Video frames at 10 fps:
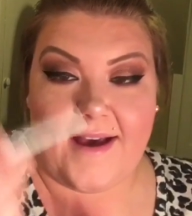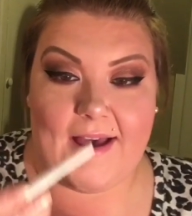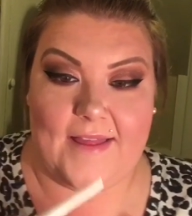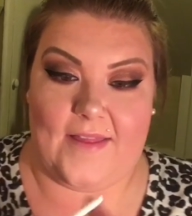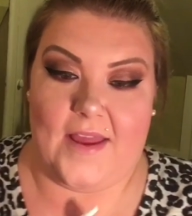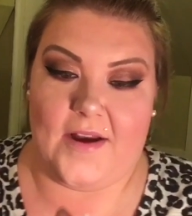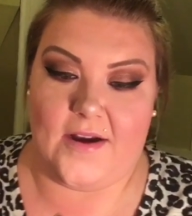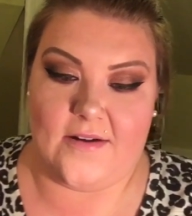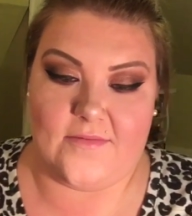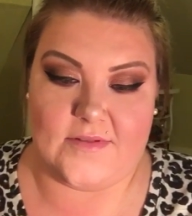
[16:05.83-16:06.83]

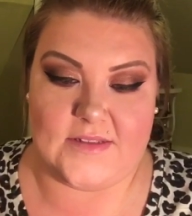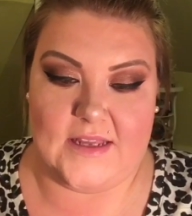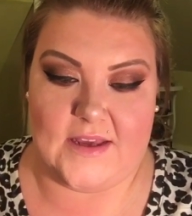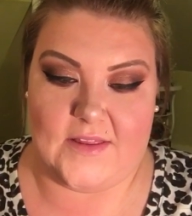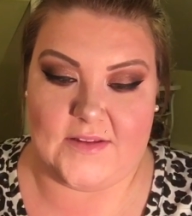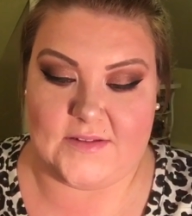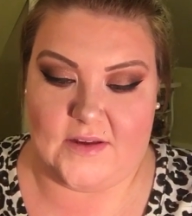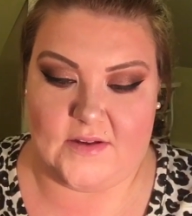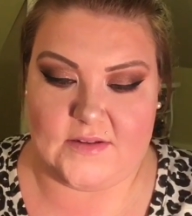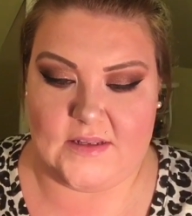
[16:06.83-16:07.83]
eyeliner. We'll see how this goes.